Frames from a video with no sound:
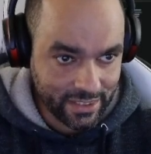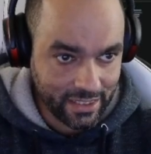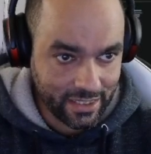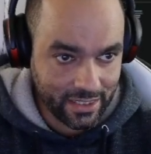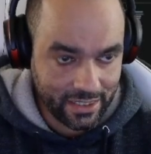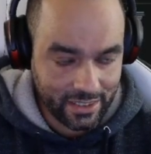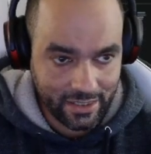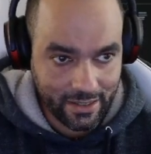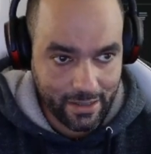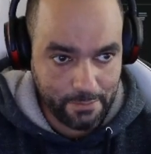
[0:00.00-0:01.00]

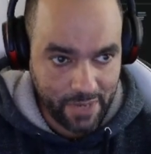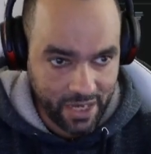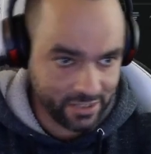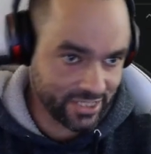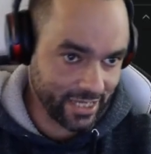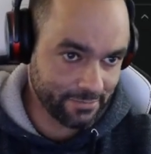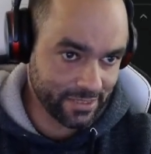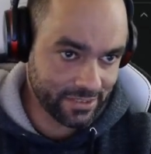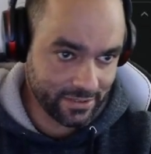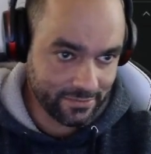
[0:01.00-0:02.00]
a path
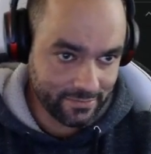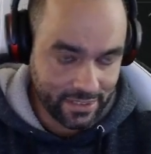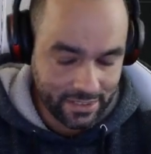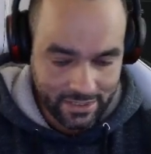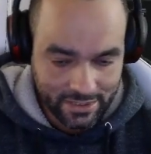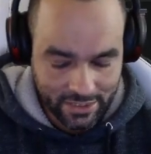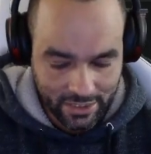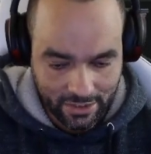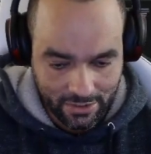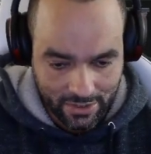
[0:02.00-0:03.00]
segment.
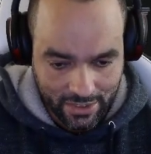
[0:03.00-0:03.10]
So